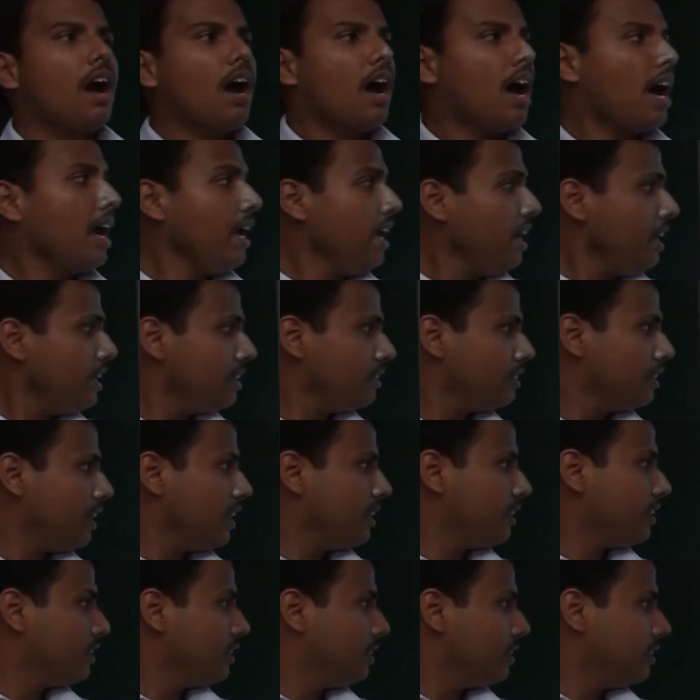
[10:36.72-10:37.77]
IAS
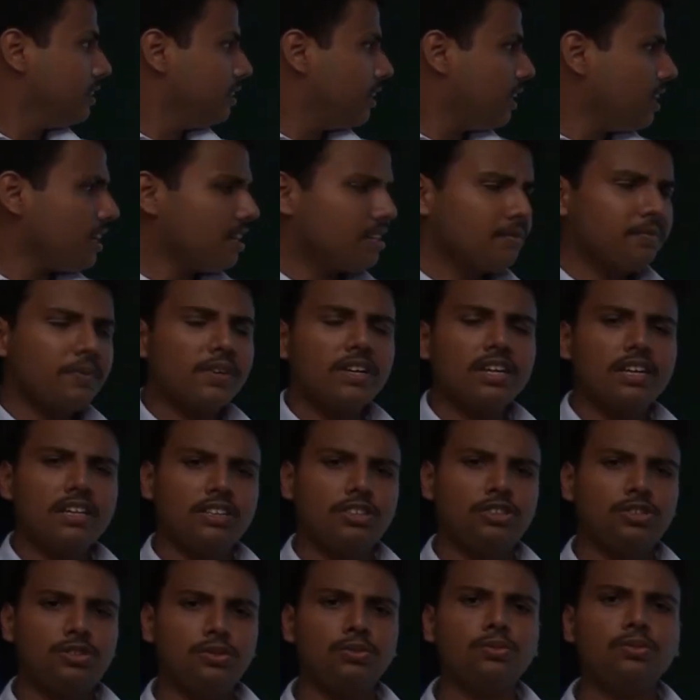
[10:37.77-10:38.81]
18, there are typically
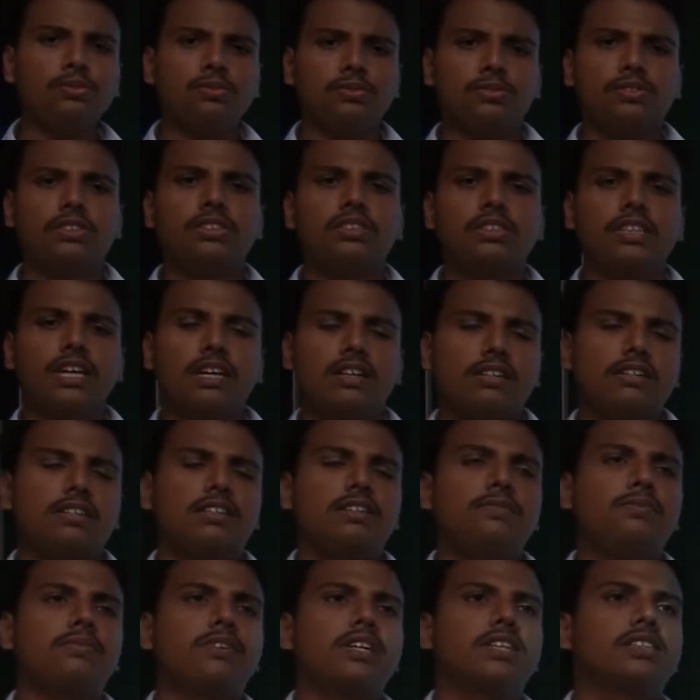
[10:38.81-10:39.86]
two standard
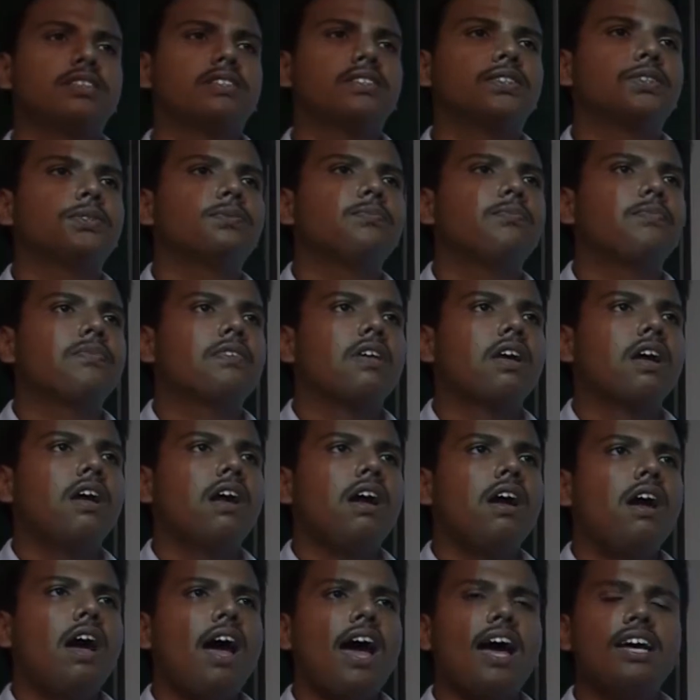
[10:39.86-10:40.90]
differences.
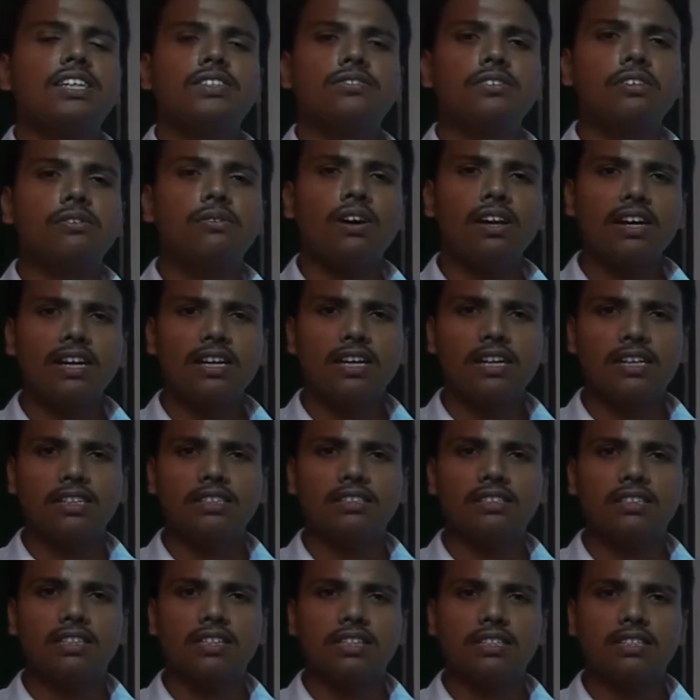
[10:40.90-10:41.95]
As we have already
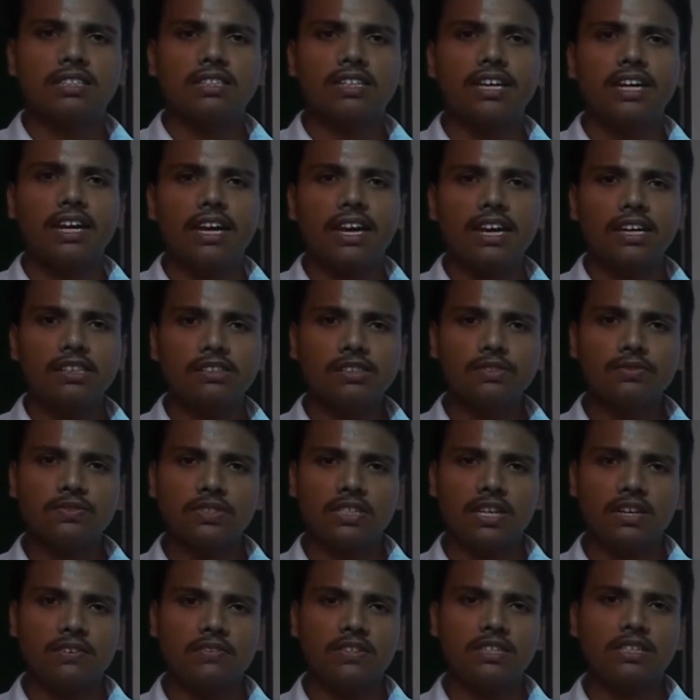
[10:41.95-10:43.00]
discussed, in case of
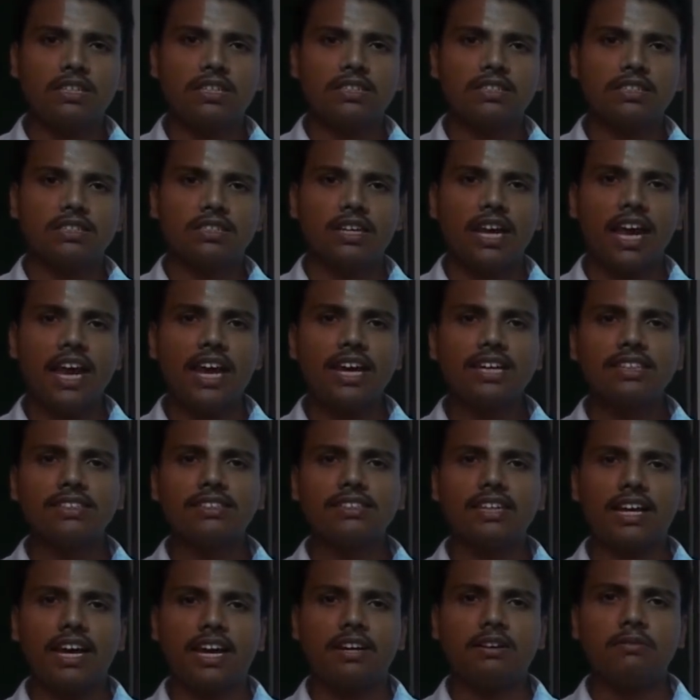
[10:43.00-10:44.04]
services, AS
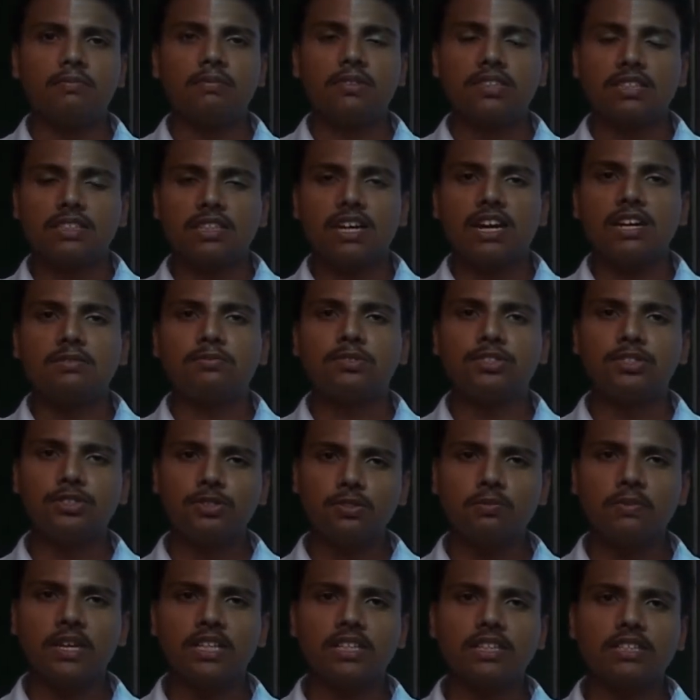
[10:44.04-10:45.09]
9 prescribes two
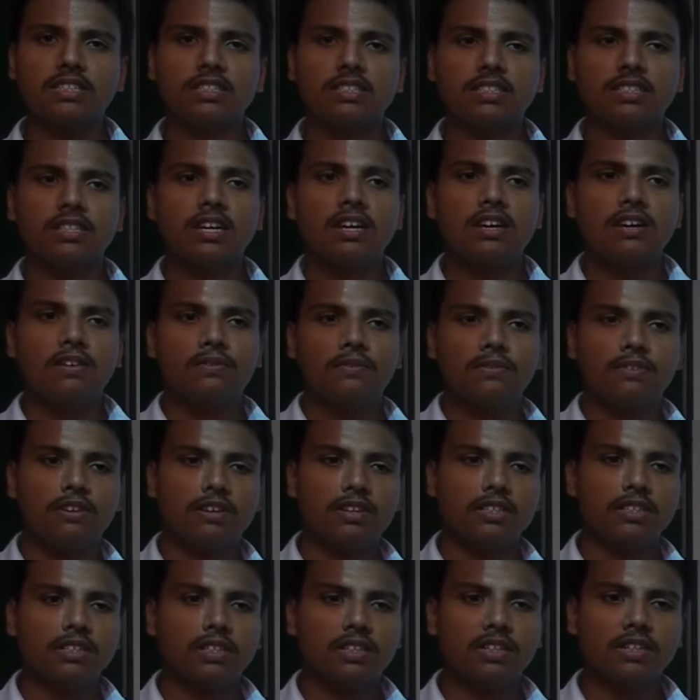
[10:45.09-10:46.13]
methods
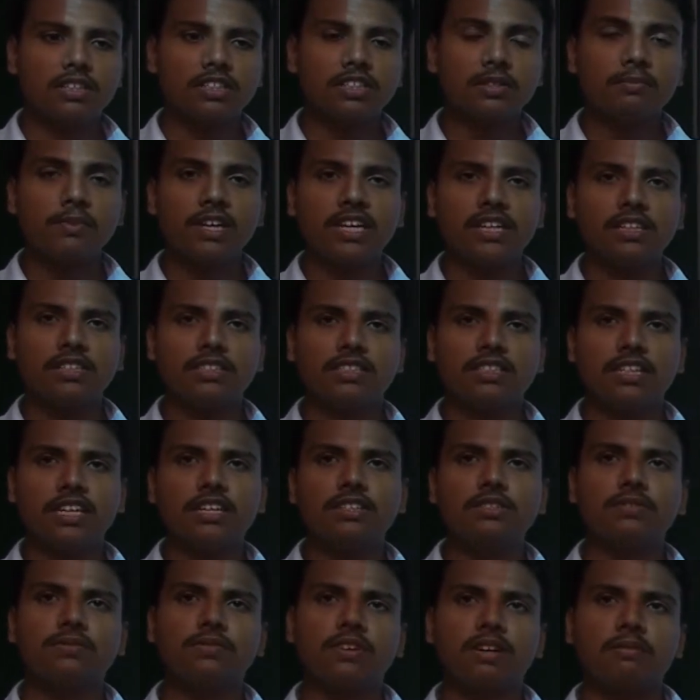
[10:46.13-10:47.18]
for determining the
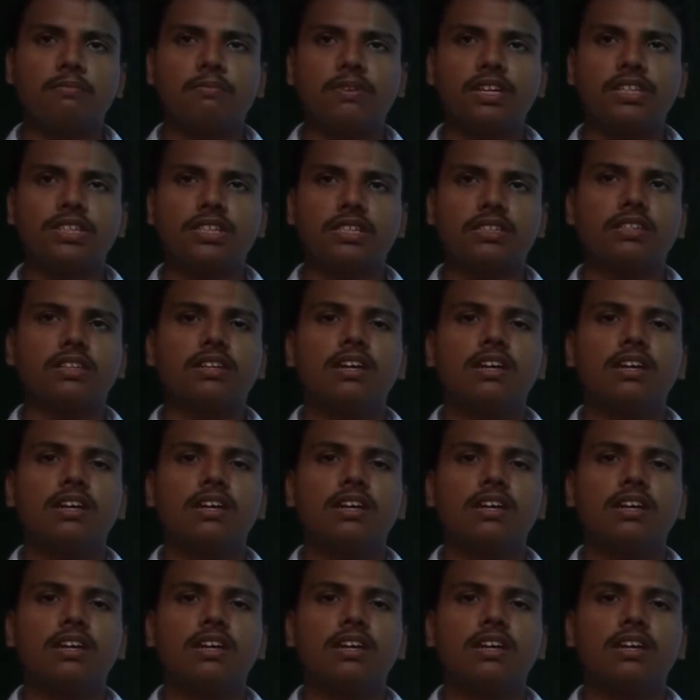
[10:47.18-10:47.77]
stage of completion: